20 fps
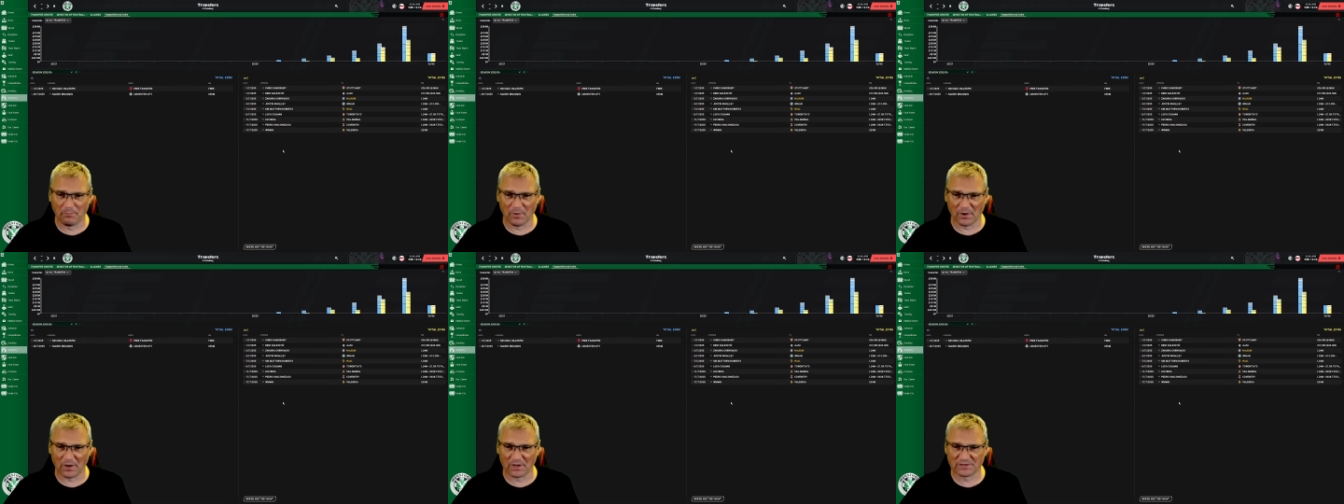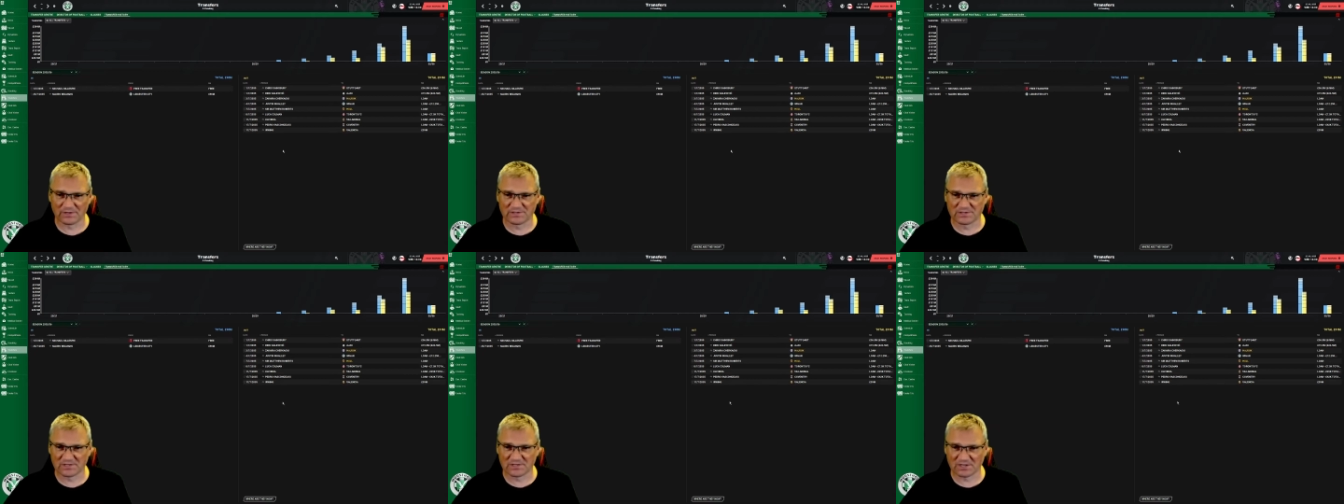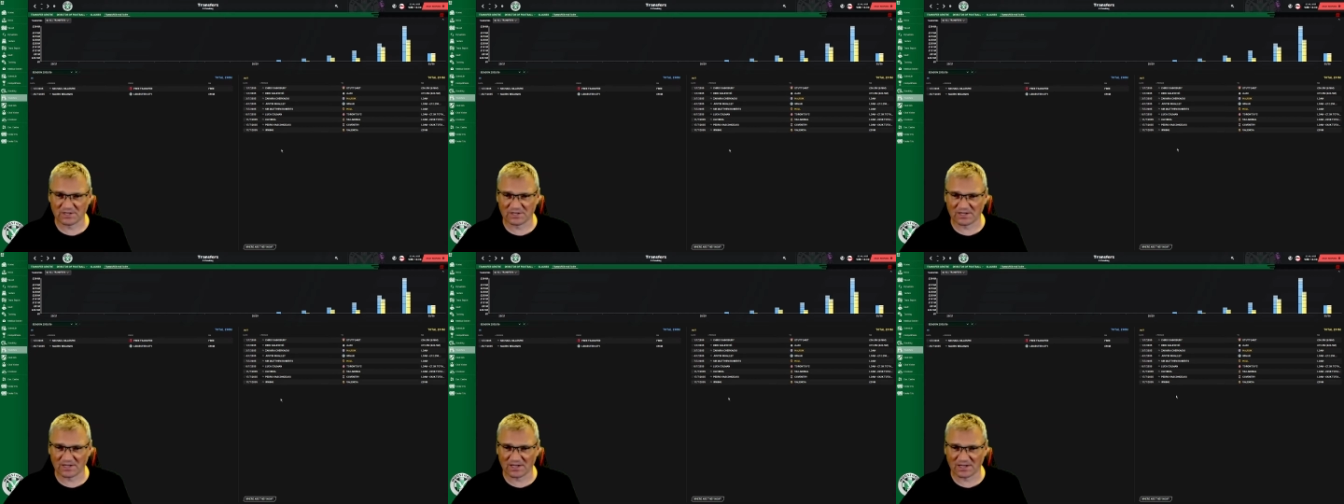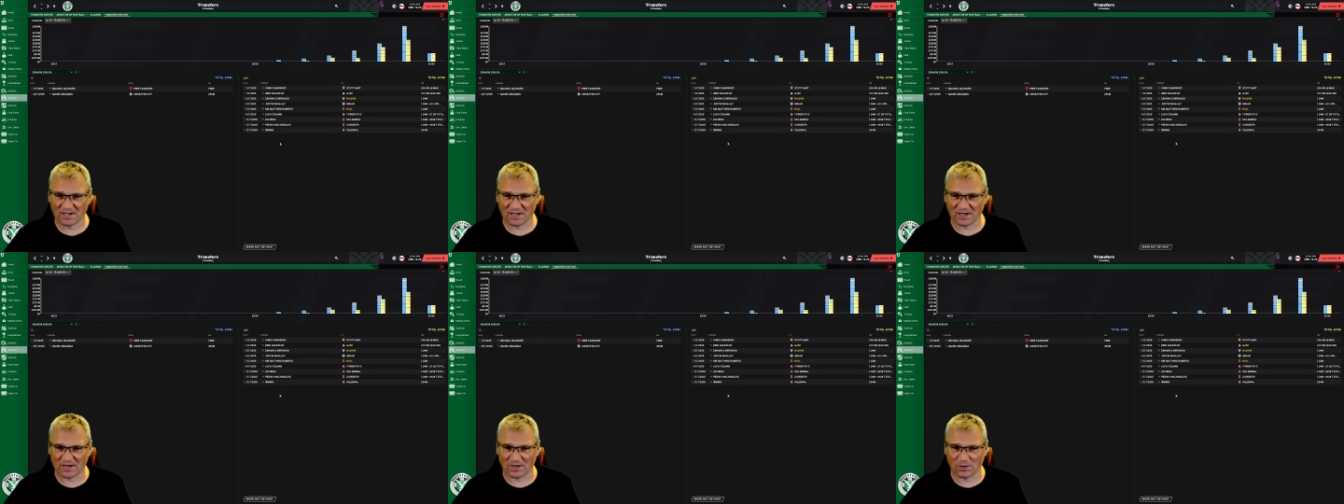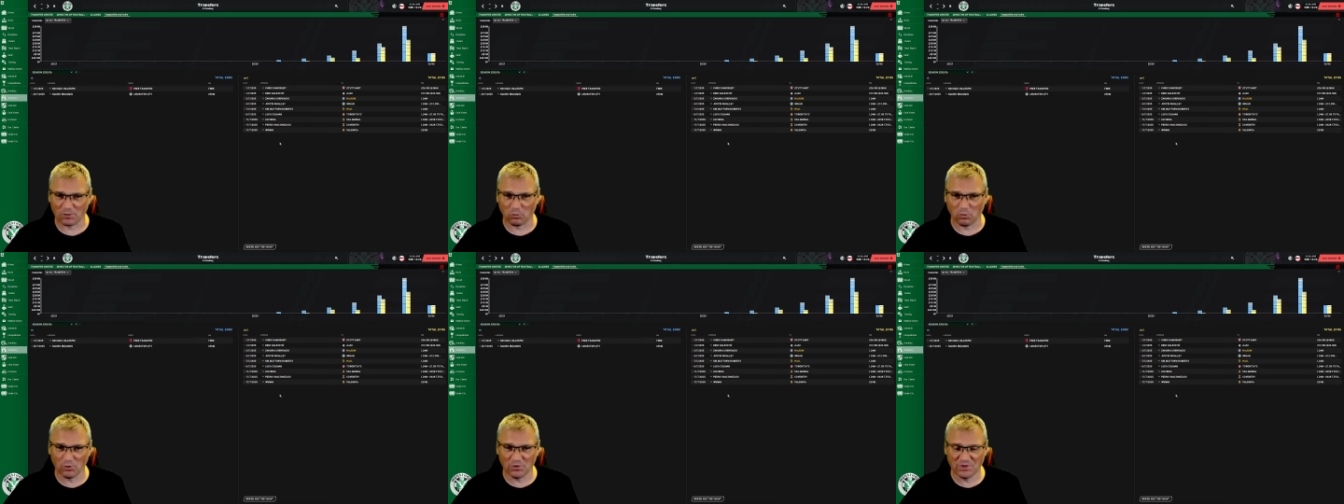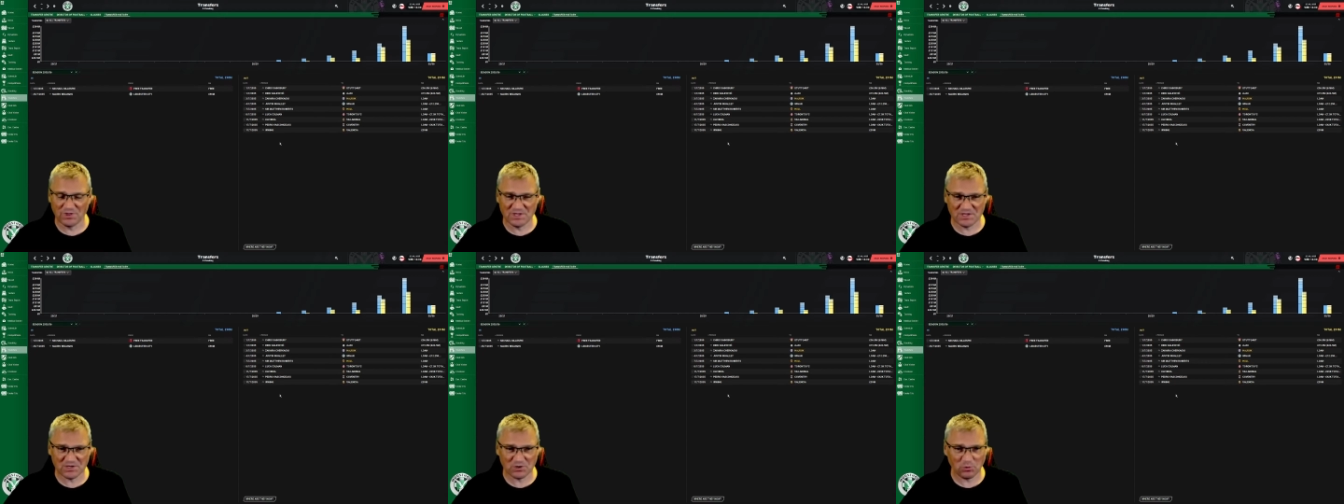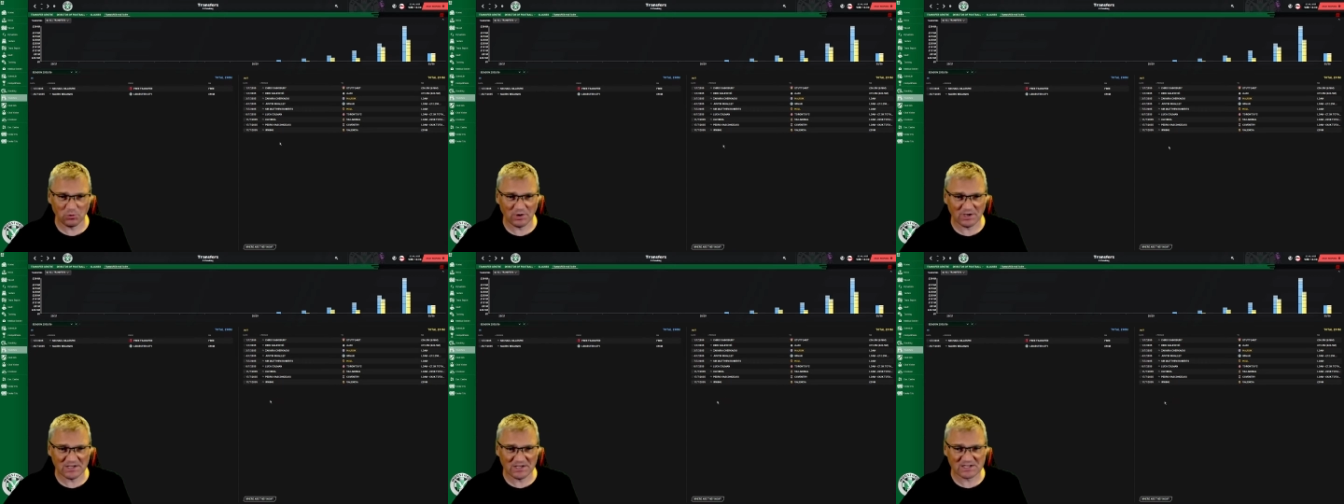but I
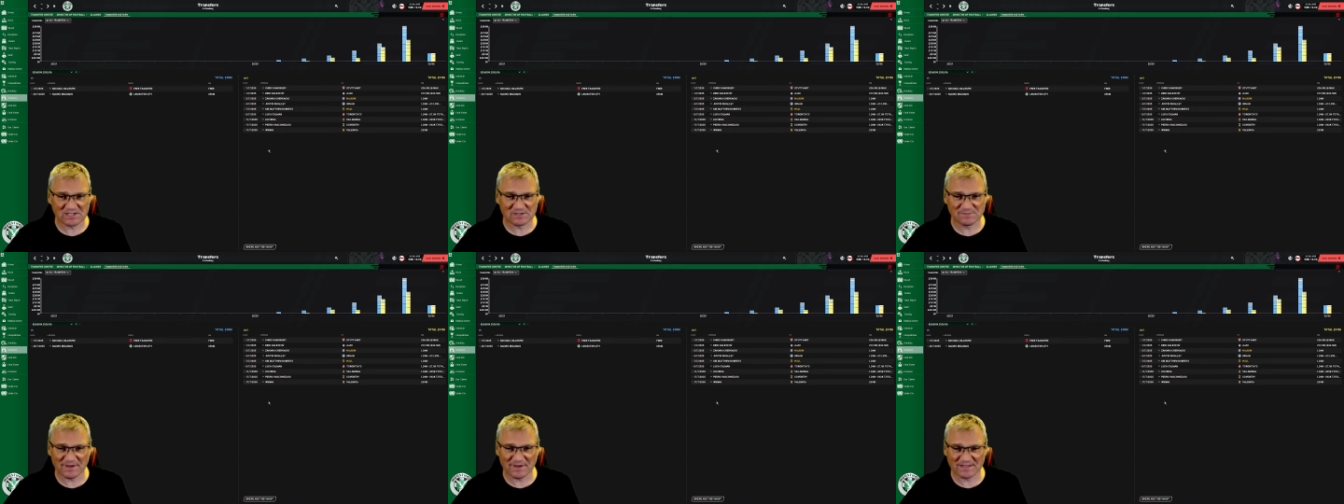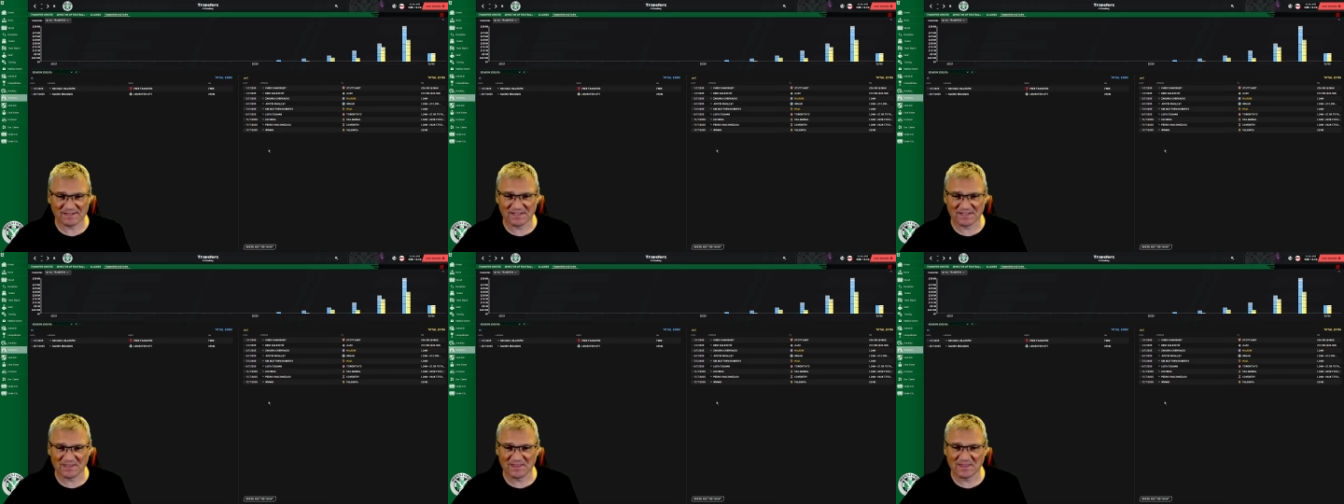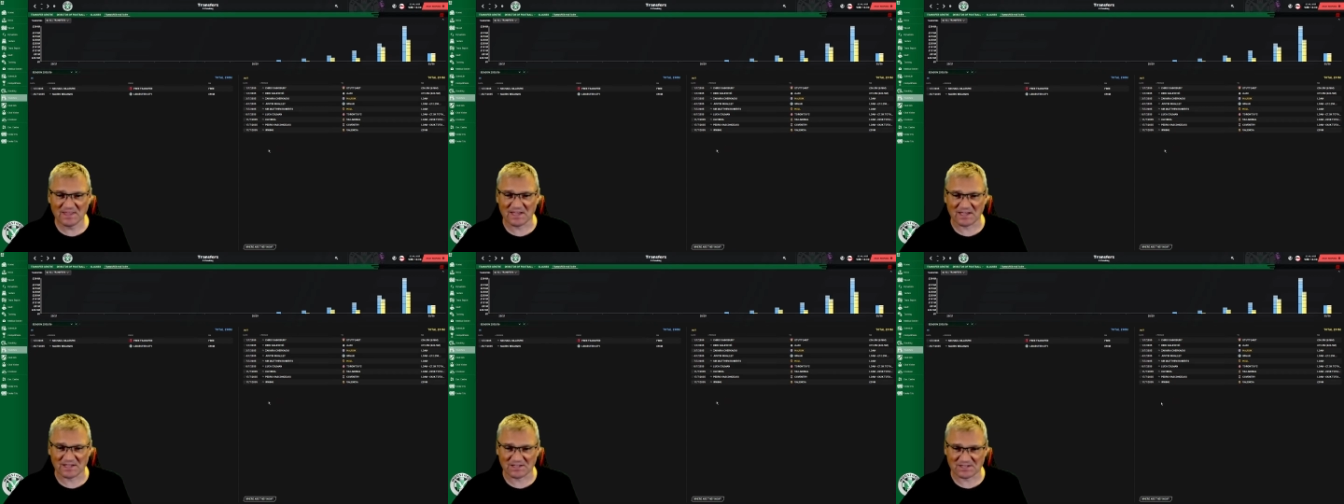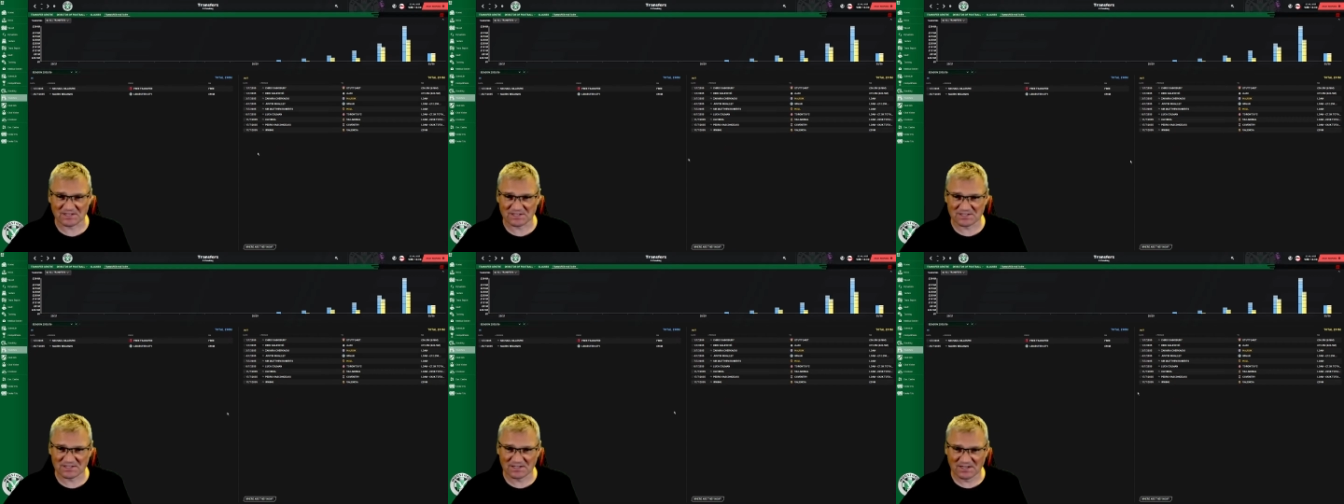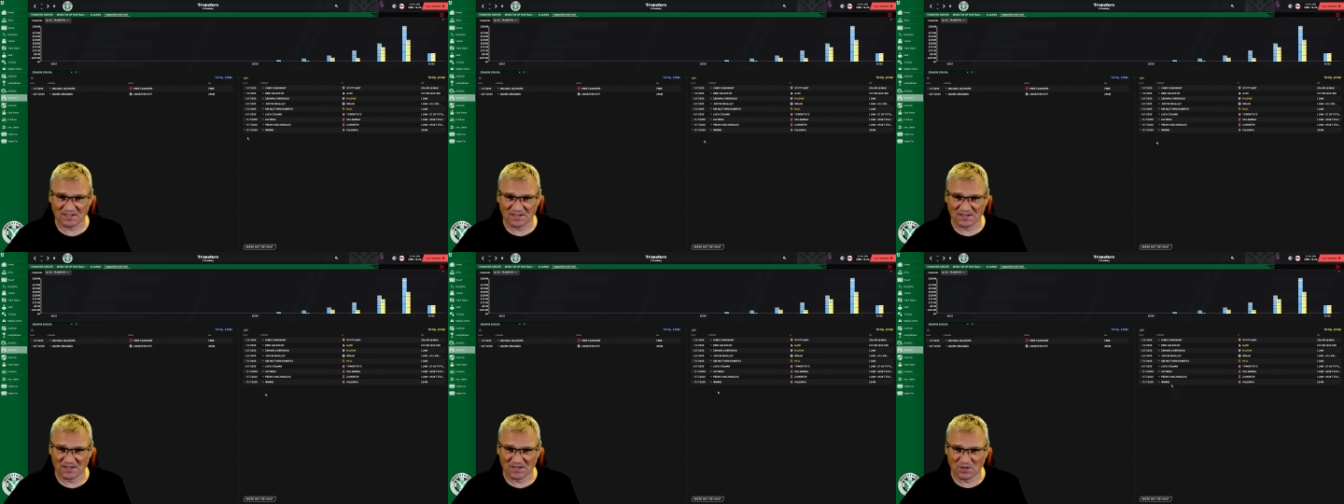wasn't quite expecting this.